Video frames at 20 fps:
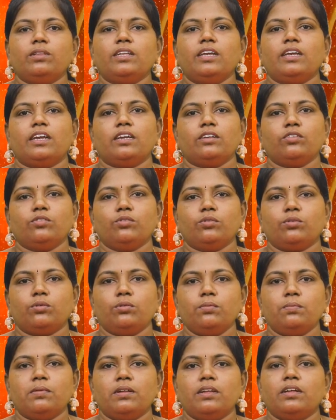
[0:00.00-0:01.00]
to the age group,
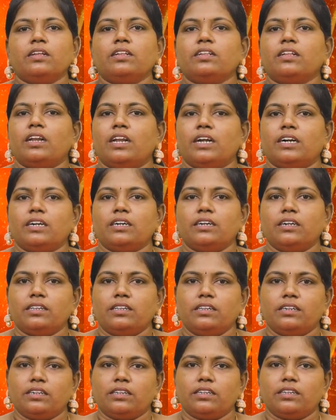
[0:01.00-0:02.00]
the Lagna
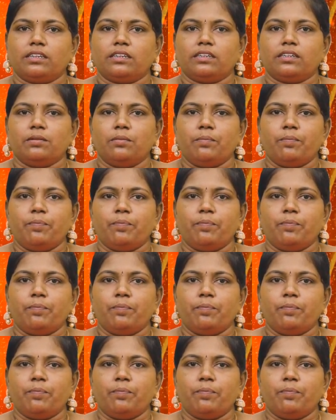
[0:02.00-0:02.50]
changes